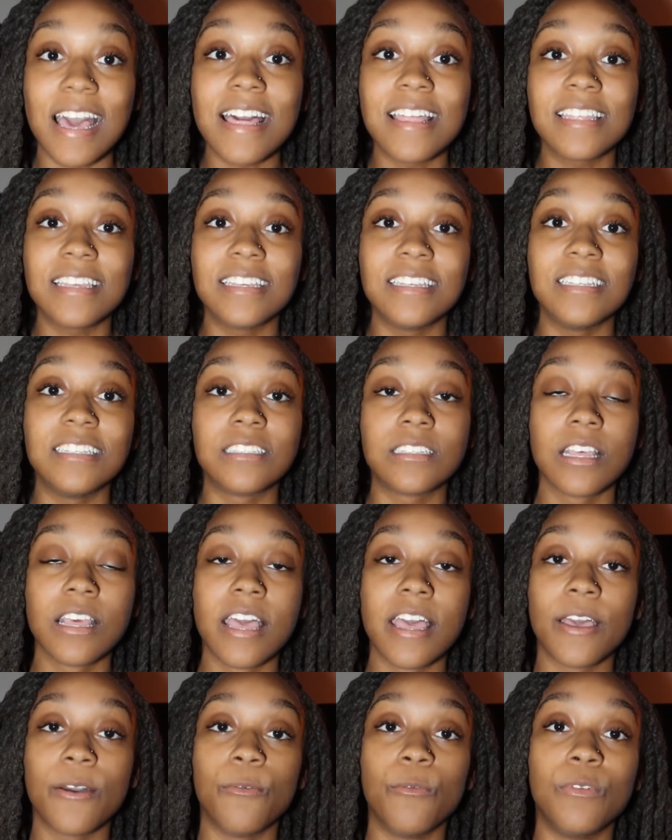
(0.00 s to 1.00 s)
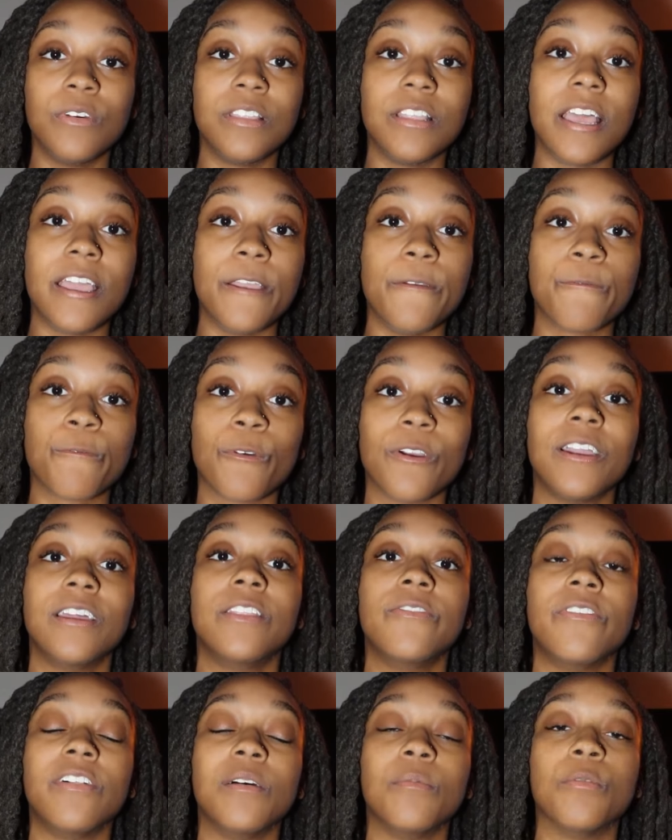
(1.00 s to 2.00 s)
That is what a front-end
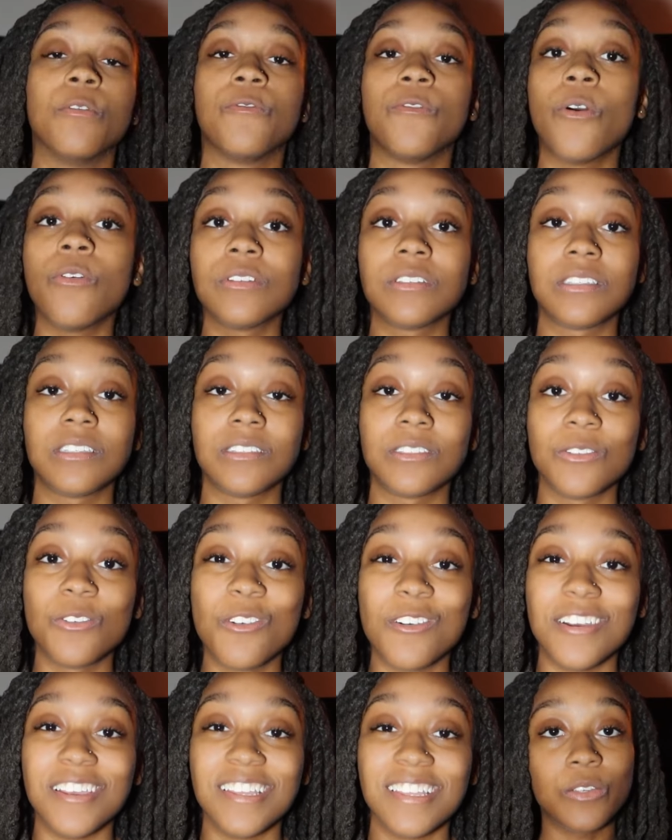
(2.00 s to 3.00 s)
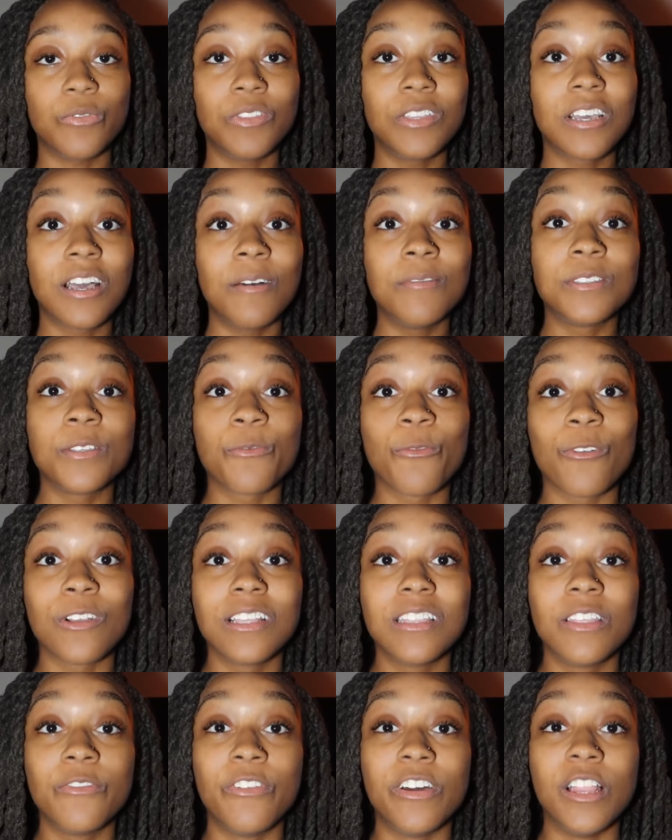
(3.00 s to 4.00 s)
developer focuses on. So when it comes to
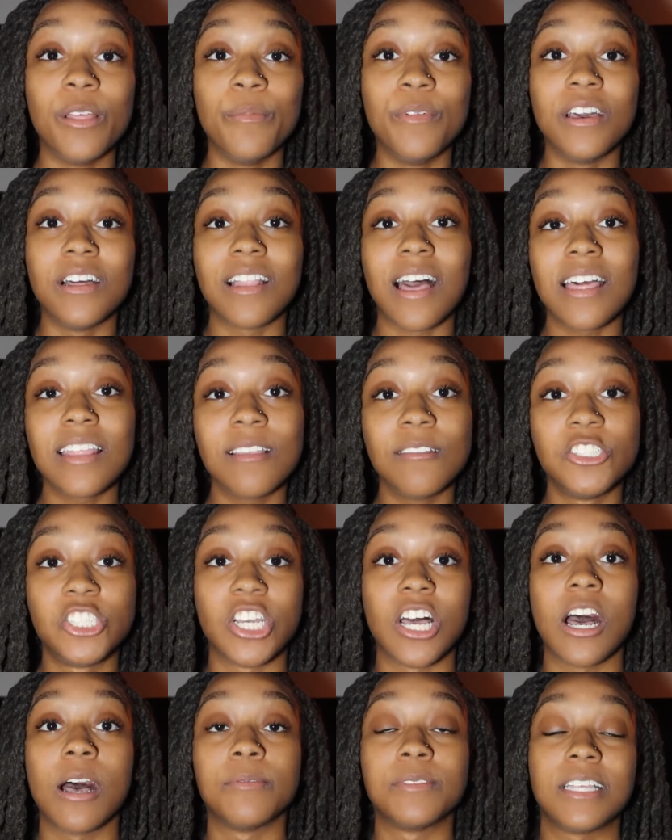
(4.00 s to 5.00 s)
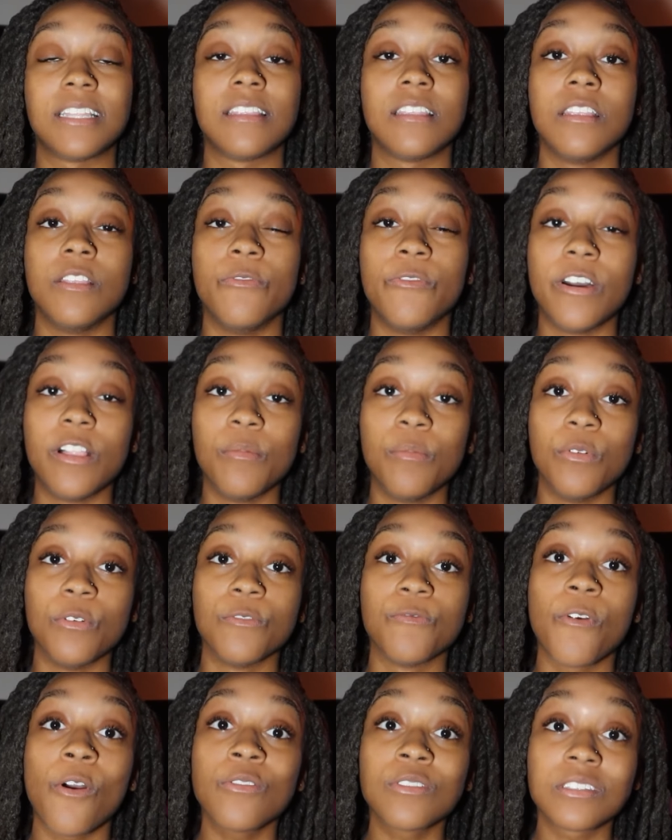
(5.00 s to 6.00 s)
front-end development, a lot of the jobs that the developer
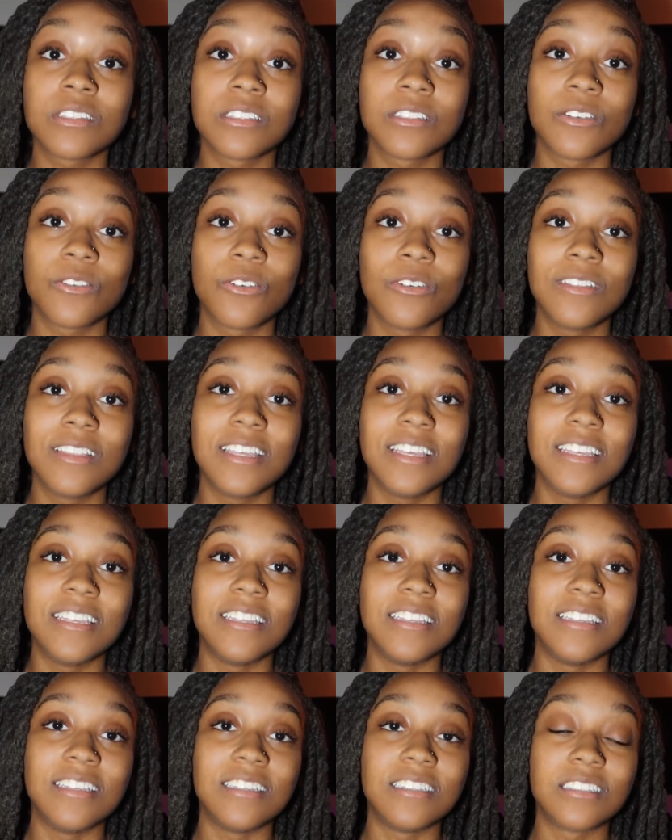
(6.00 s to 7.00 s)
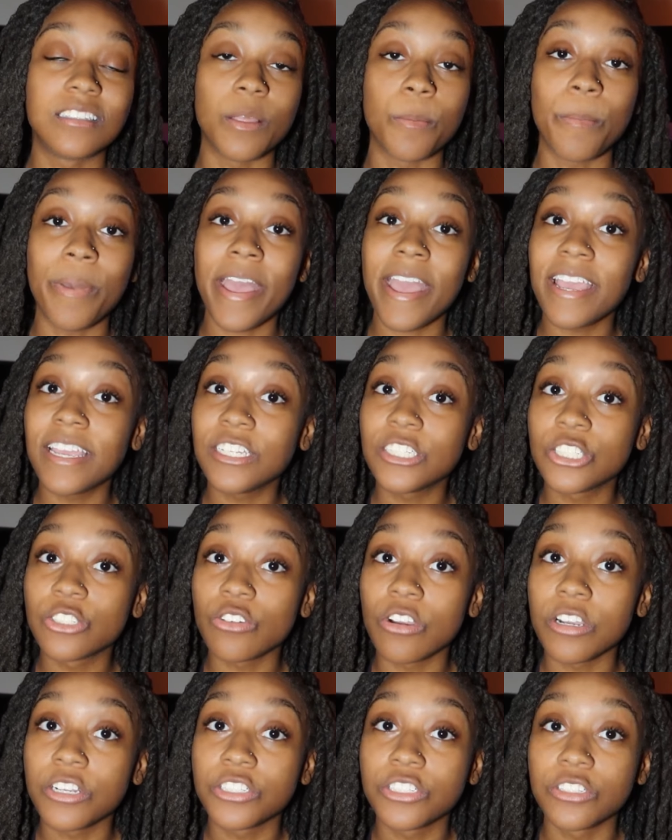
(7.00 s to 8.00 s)
focuses on is the page
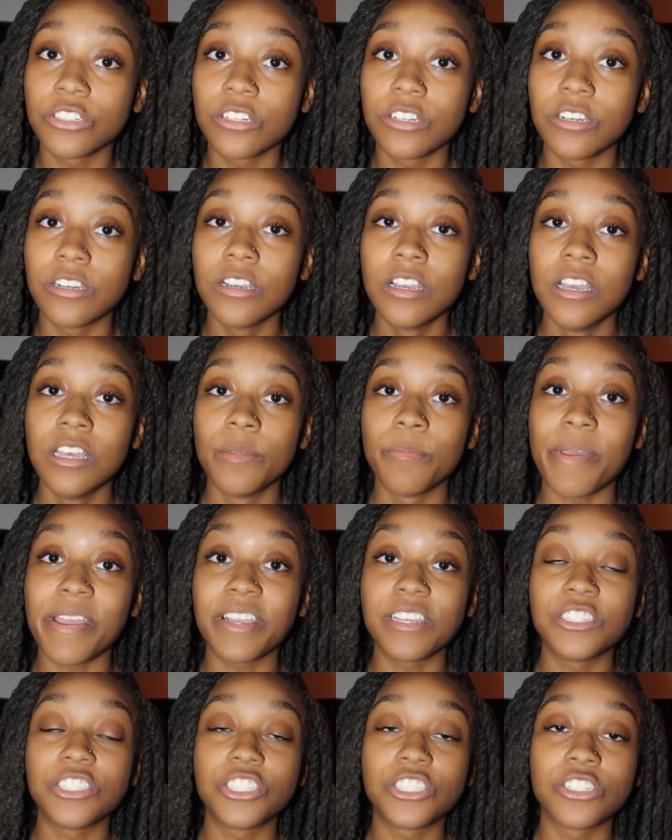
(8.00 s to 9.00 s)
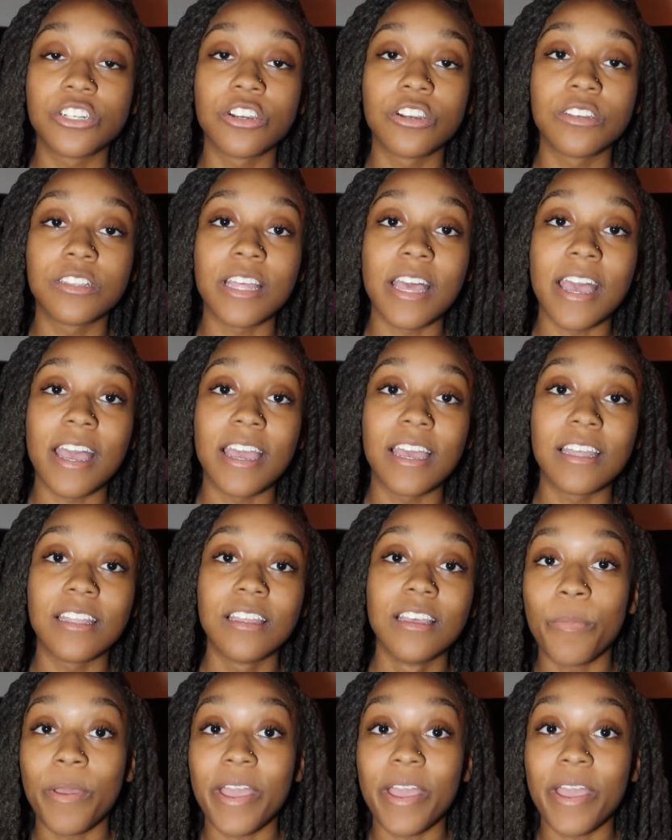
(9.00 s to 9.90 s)
structure, making sure that the